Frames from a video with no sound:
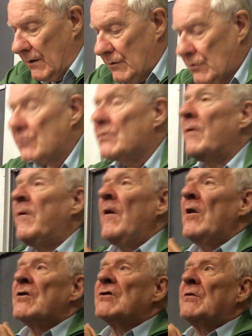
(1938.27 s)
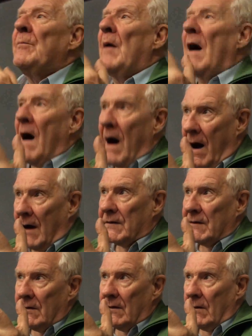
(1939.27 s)
So the first
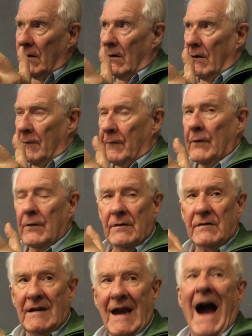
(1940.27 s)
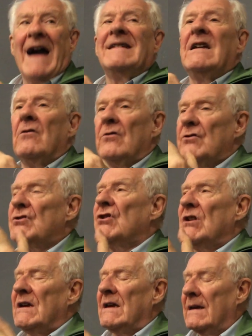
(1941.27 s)
part of the
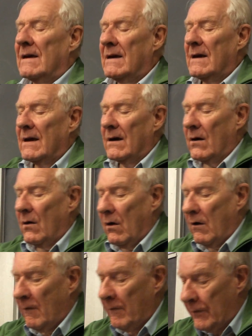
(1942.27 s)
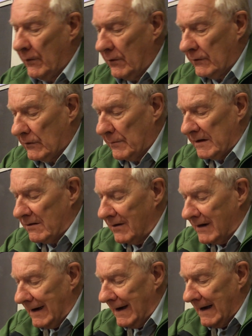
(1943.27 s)
ideology of the middle
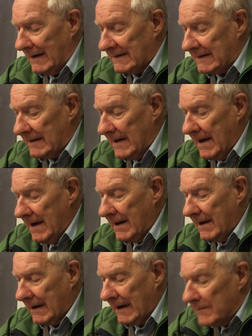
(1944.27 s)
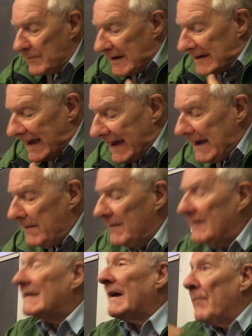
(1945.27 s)
class can be
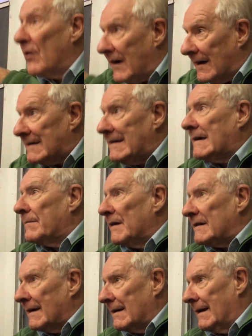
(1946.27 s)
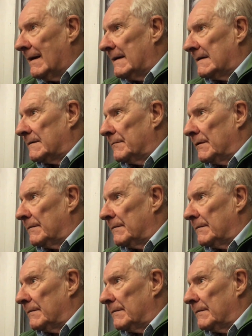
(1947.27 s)
named democratic materialism.